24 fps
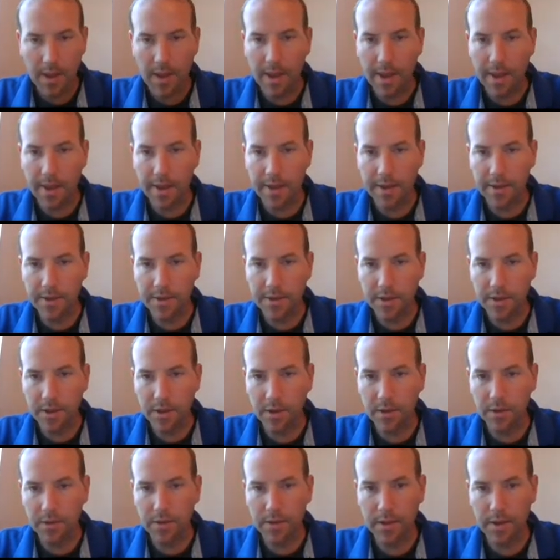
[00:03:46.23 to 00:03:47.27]
And
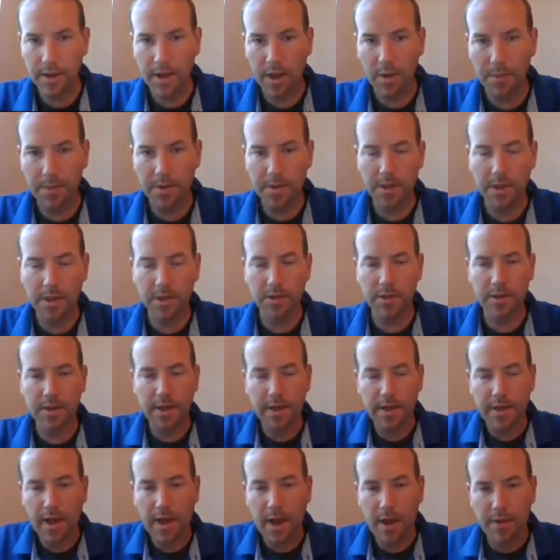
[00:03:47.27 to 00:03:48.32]
so to help us
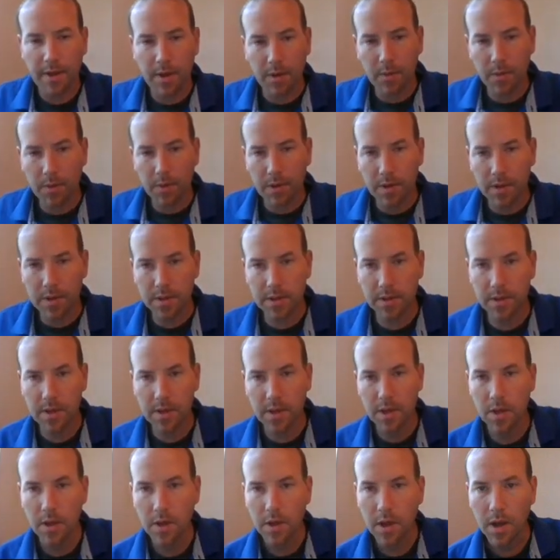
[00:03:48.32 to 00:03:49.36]
understand how that works,
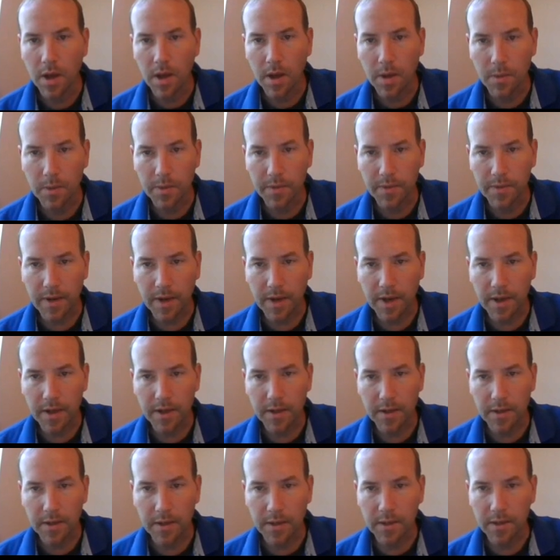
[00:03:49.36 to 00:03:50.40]
we've got
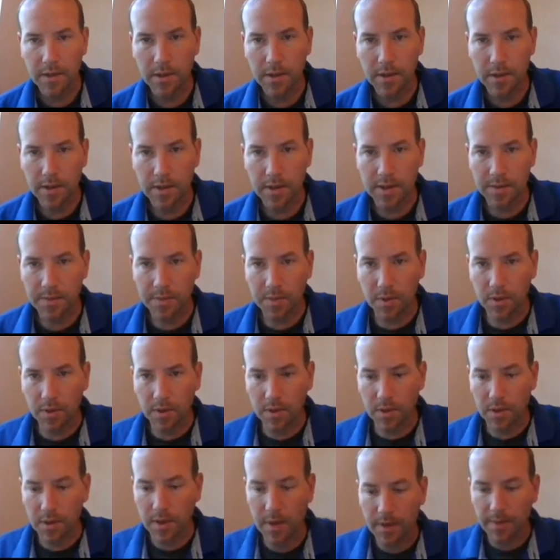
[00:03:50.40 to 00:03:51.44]
a
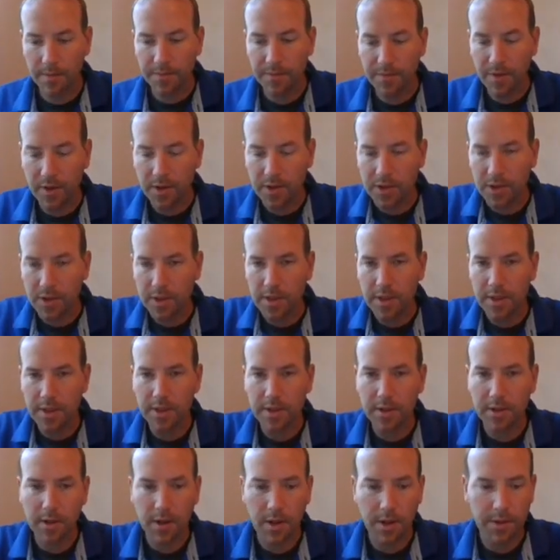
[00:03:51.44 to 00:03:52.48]
simple function
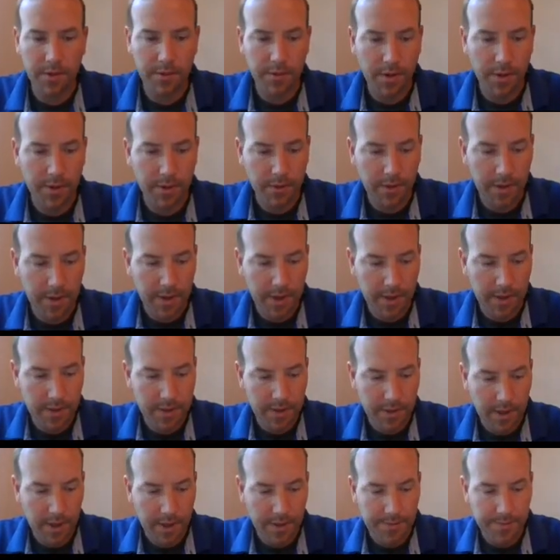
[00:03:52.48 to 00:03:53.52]
here on the right hand
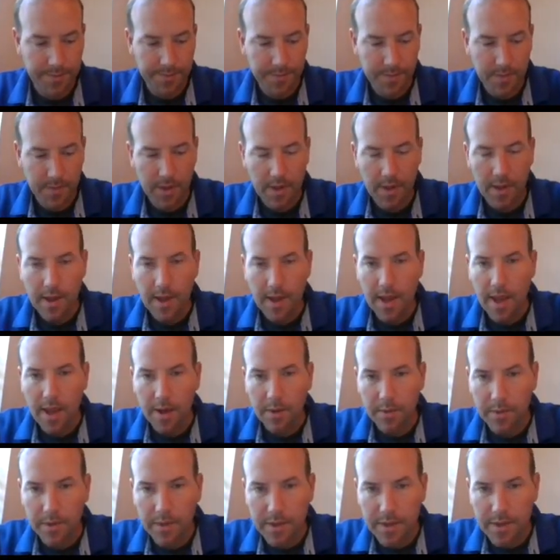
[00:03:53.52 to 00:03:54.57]
side,
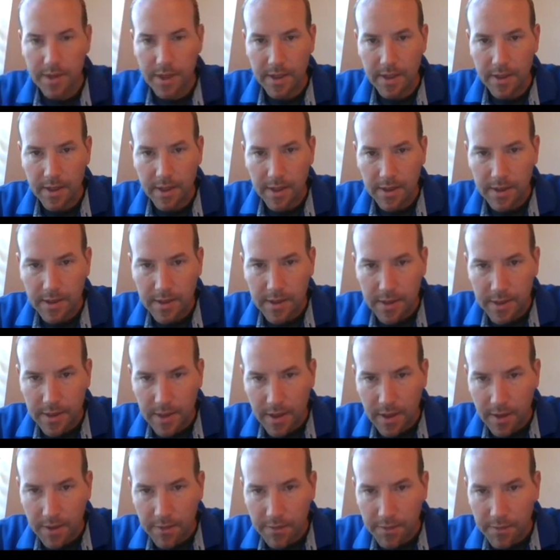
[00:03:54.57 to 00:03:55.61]
and we'd say that
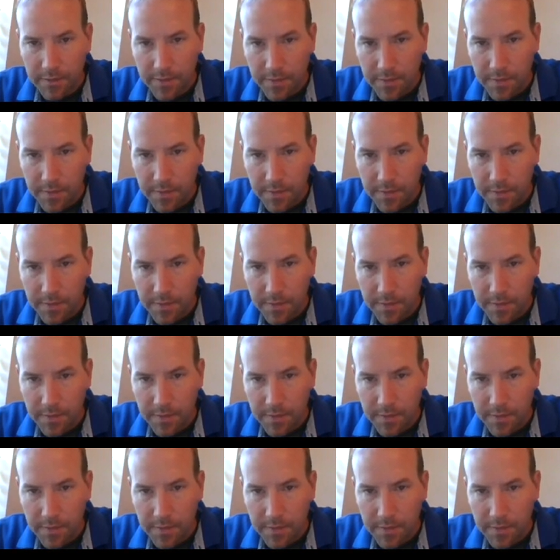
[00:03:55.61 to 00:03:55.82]
df